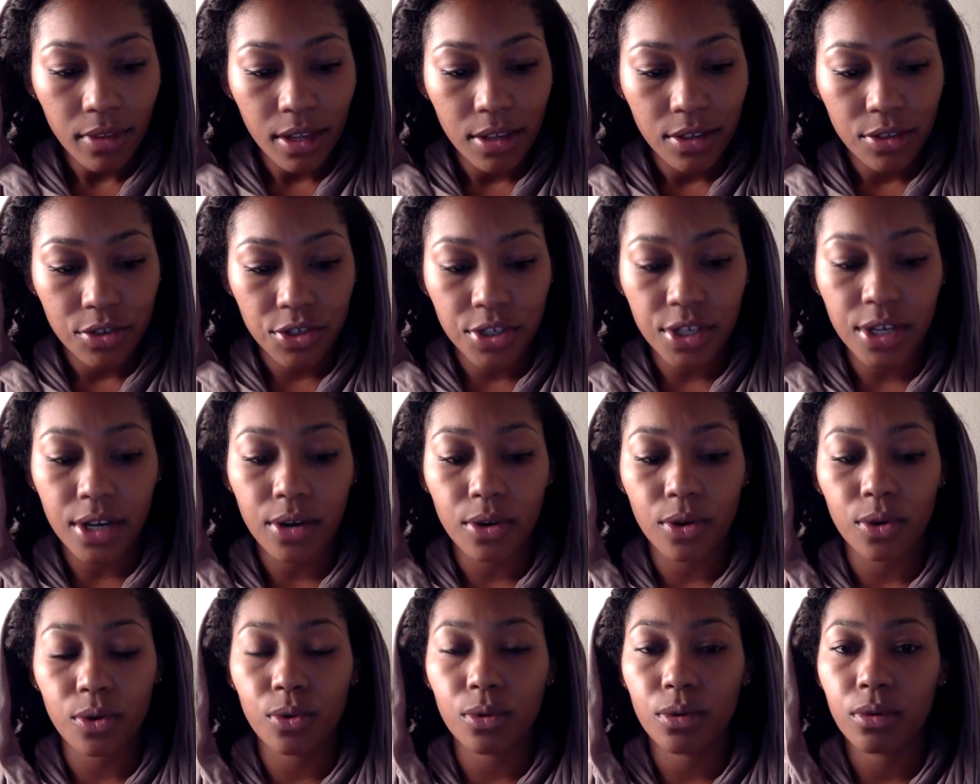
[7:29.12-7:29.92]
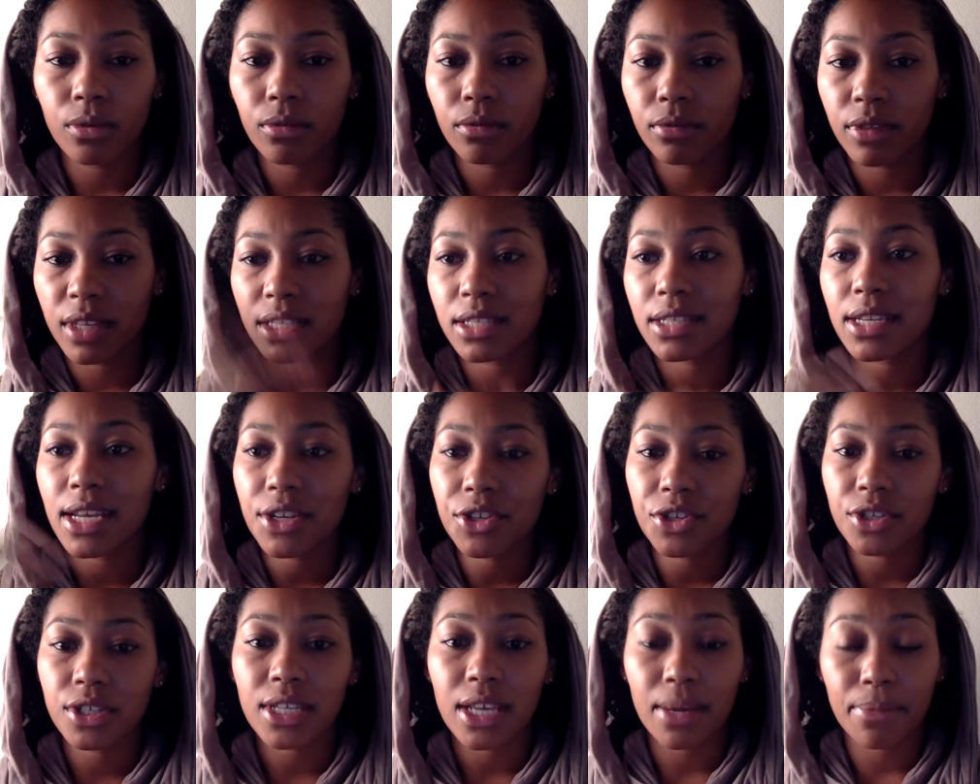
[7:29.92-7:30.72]
so these
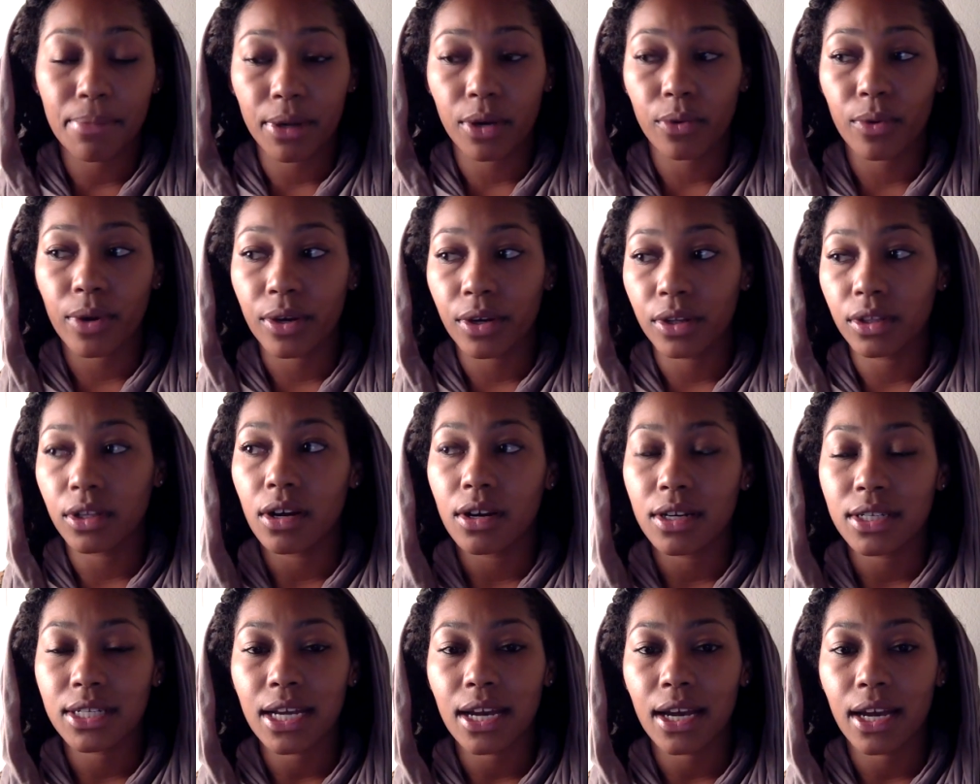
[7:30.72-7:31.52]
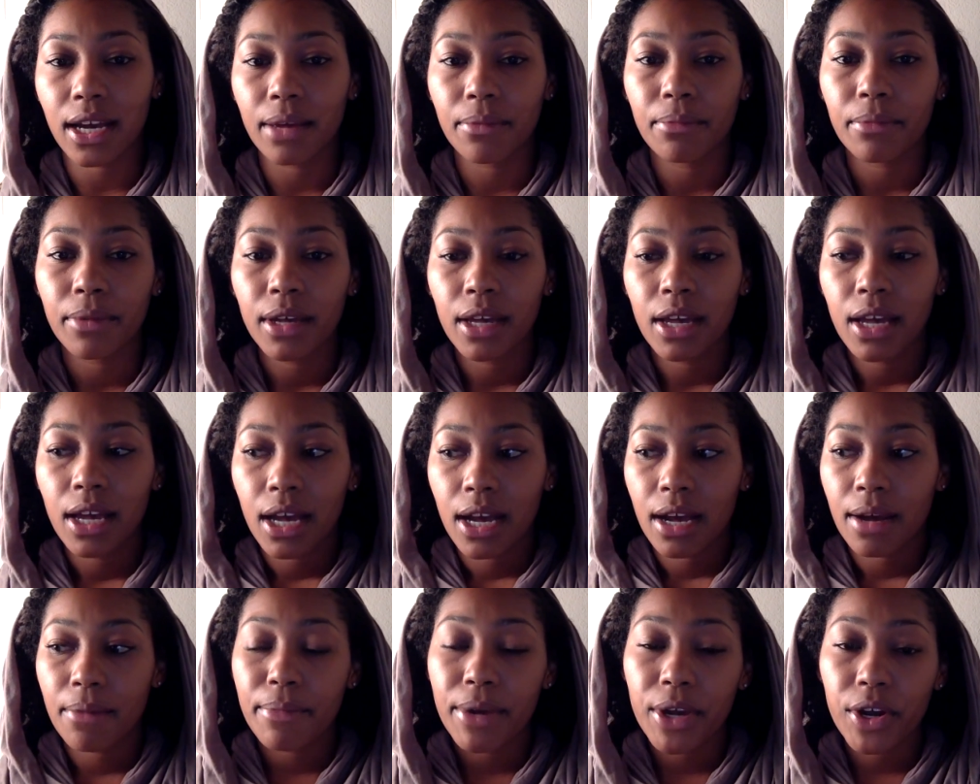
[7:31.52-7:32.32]
nations have been around a long time.
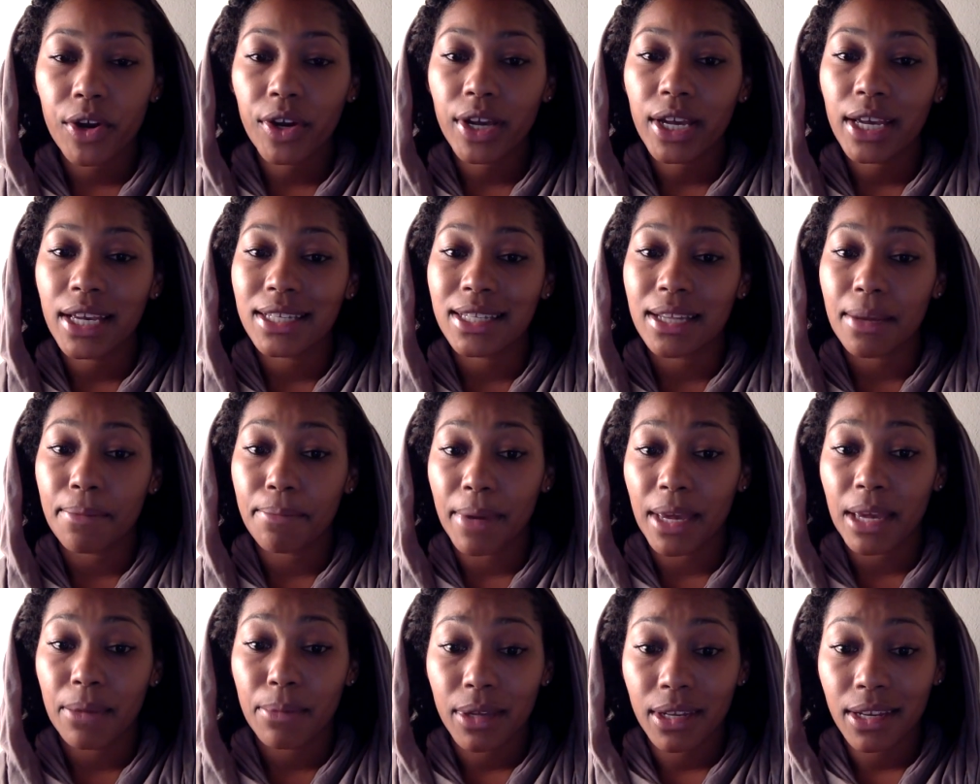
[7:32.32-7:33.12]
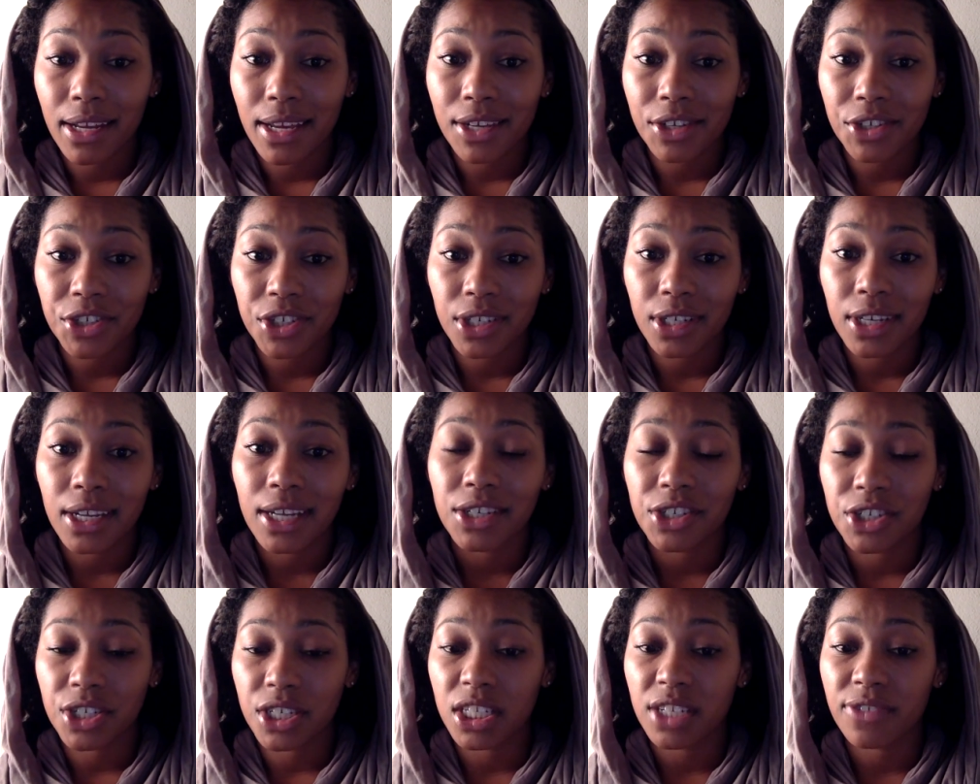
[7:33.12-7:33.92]
America is a baby nation,
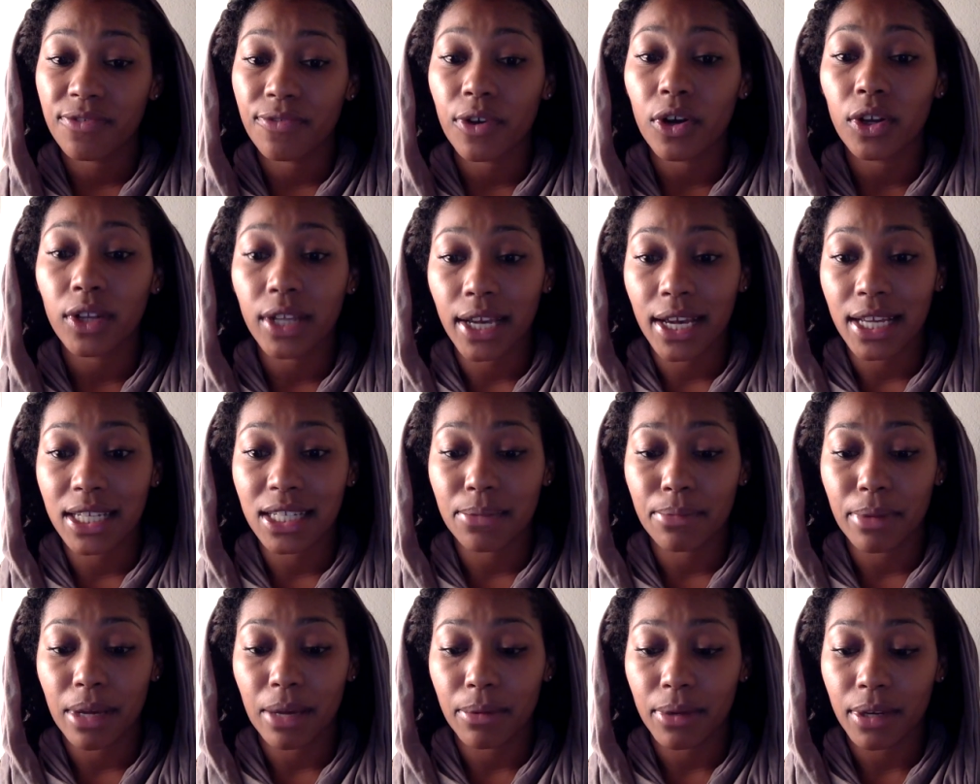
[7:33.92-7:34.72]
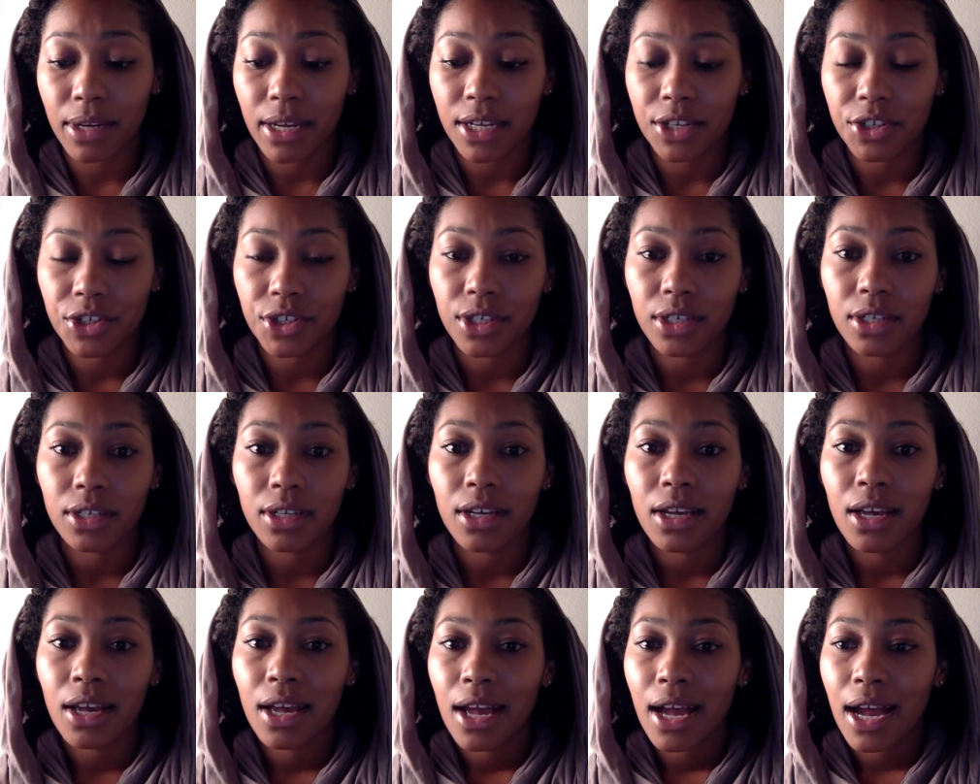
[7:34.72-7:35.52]
and she's falling as a baby nation.
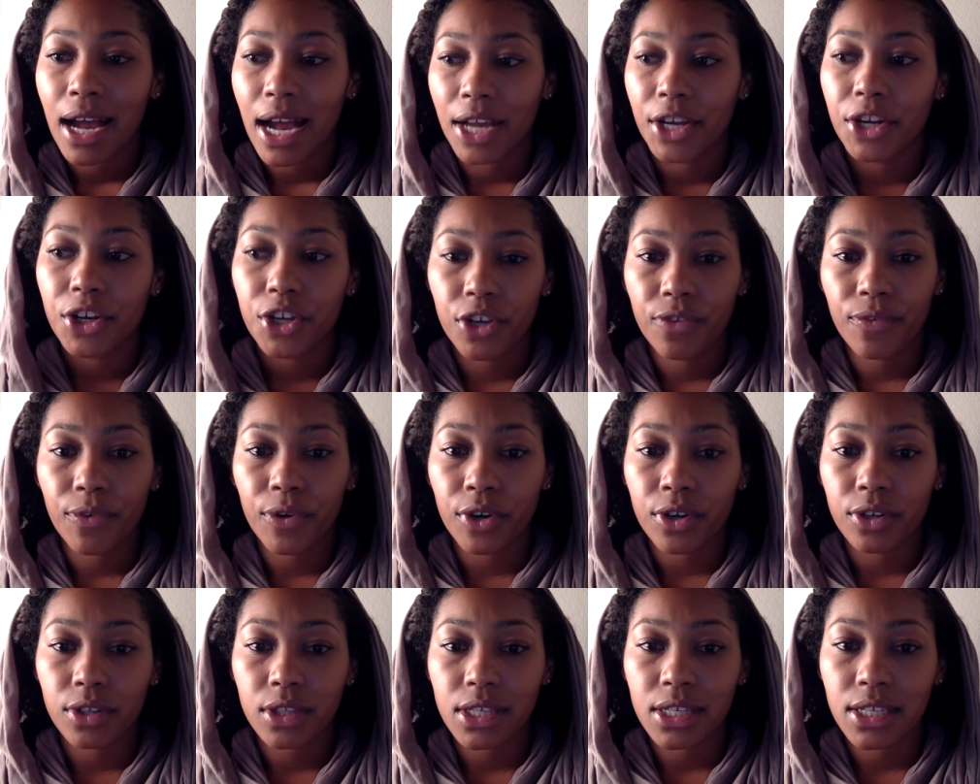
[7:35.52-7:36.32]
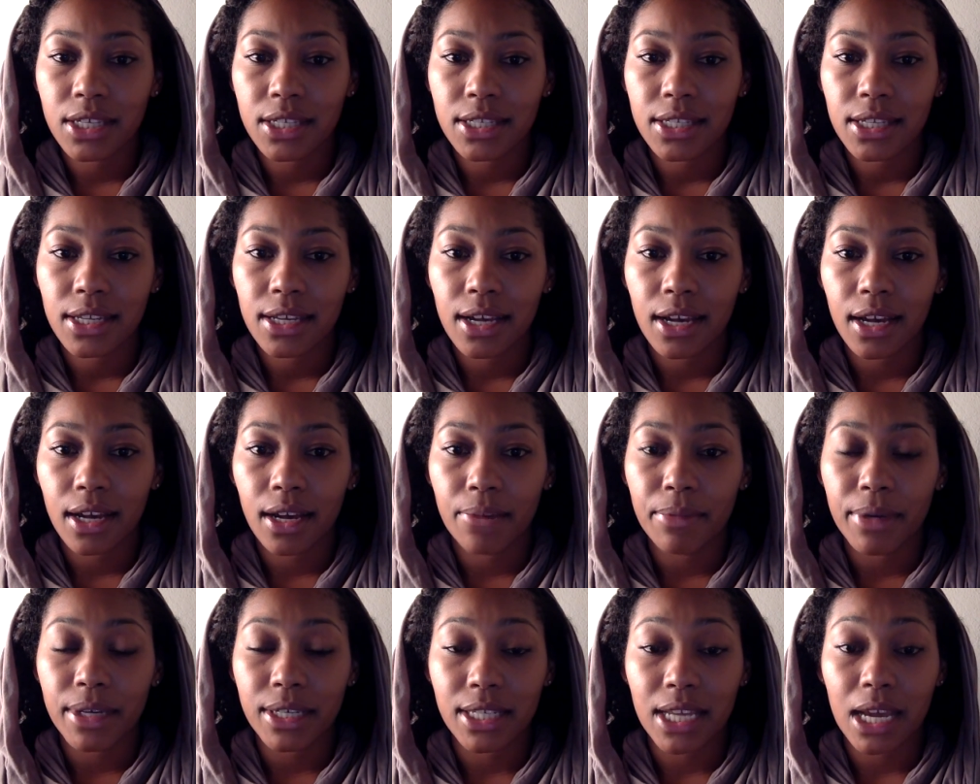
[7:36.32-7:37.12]
I know you've heard this
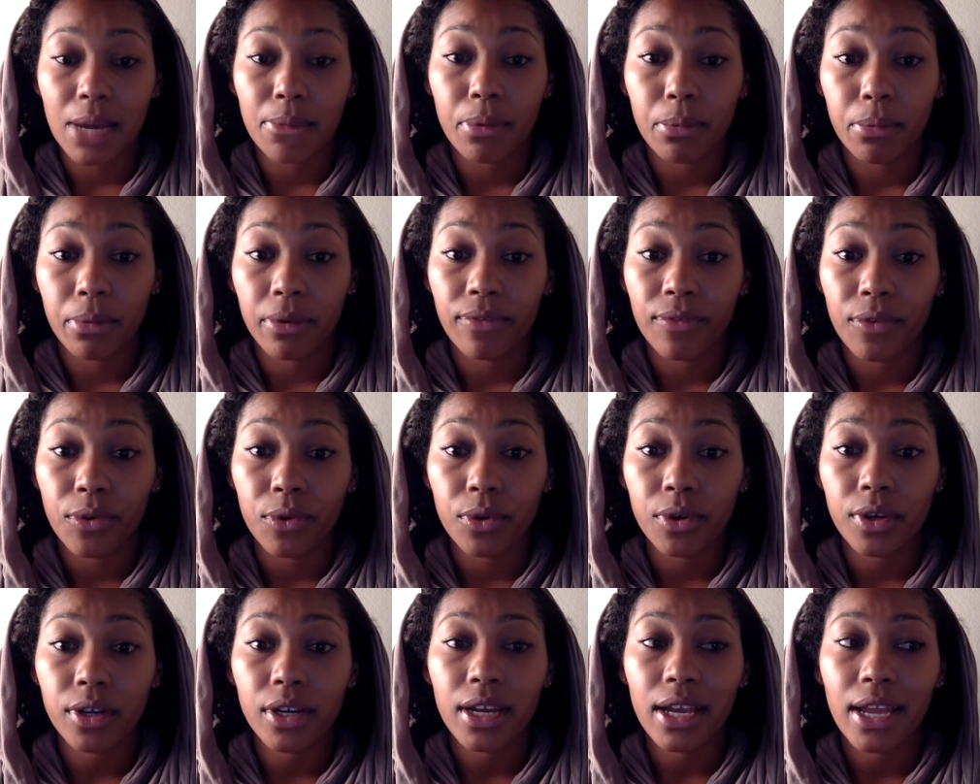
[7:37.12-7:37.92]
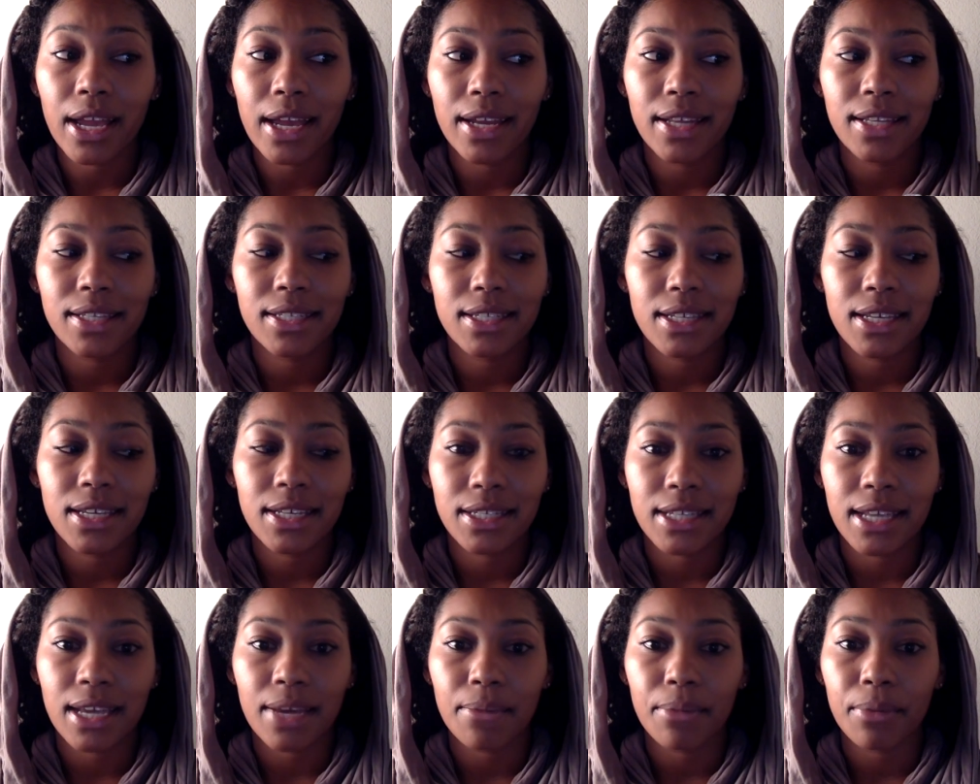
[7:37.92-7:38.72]
example before, and it's the
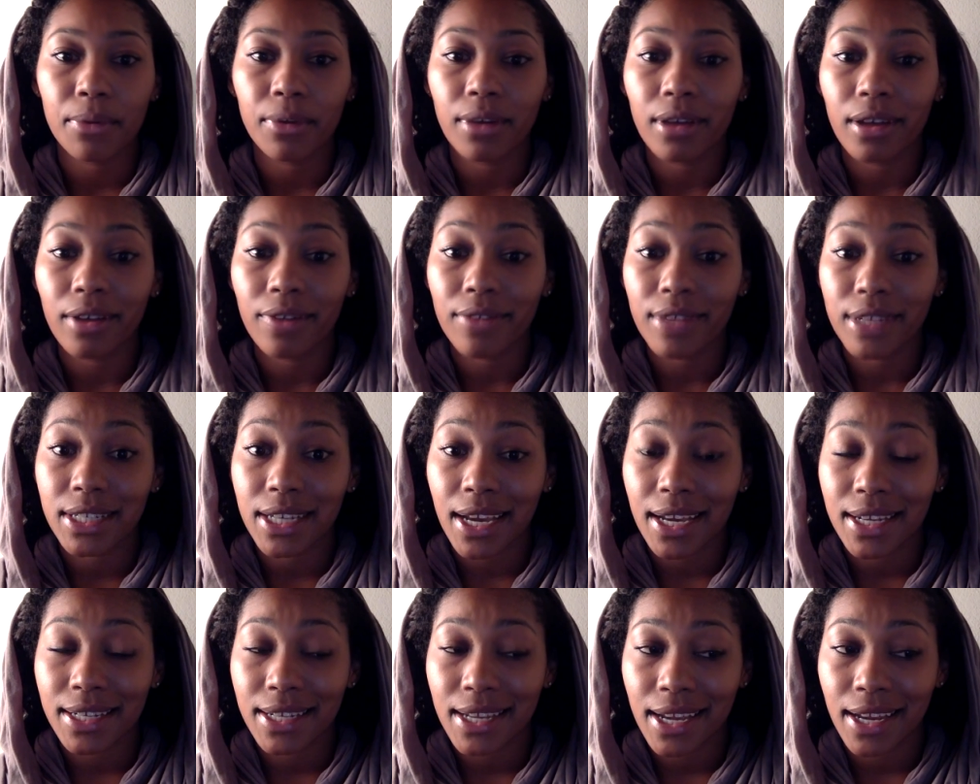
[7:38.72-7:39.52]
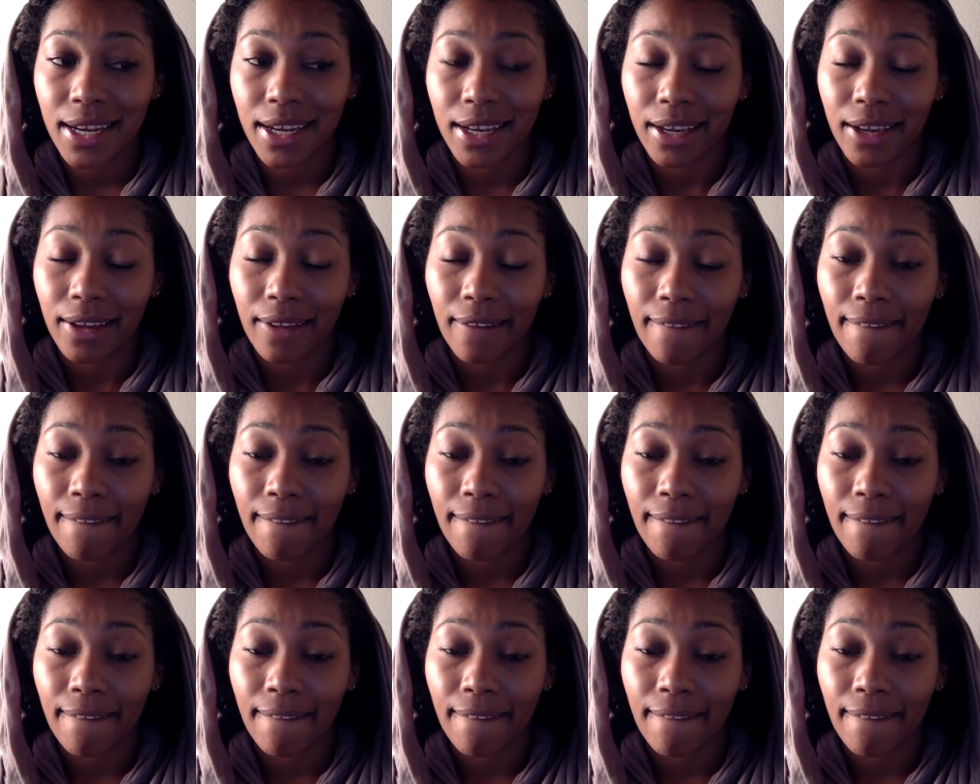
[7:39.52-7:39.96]
example of the Titanic.